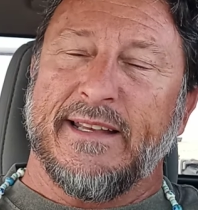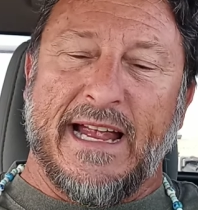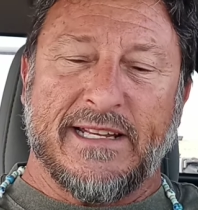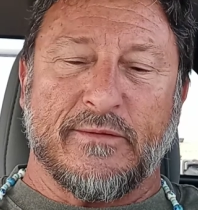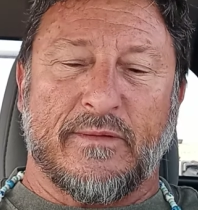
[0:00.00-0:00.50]

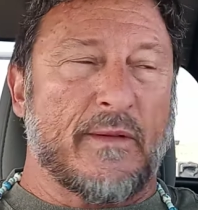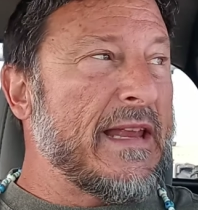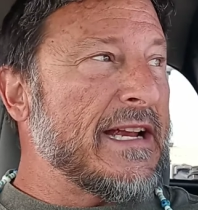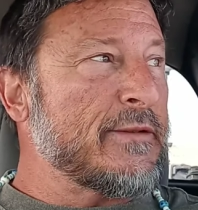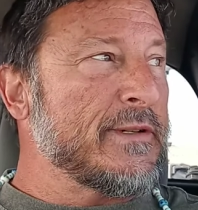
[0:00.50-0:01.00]
That's
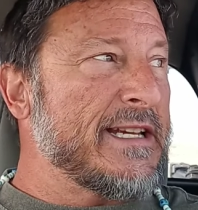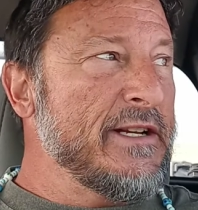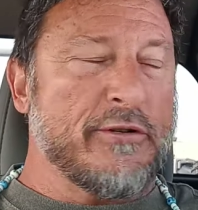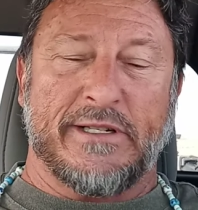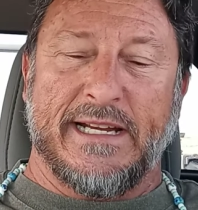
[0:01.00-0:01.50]
that's what's
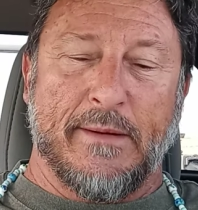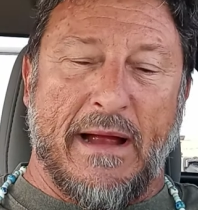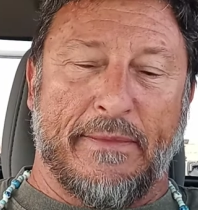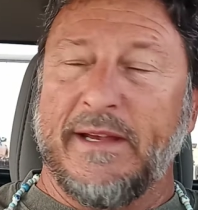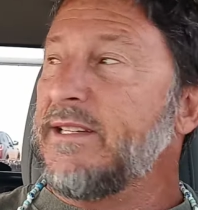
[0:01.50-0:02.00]
interesting
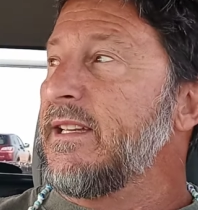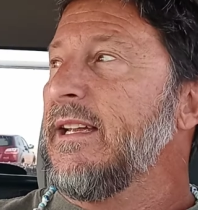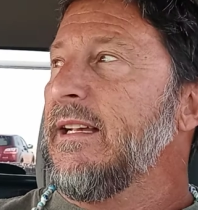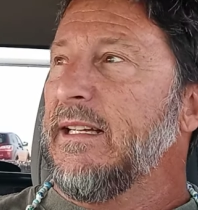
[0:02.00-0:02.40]
about this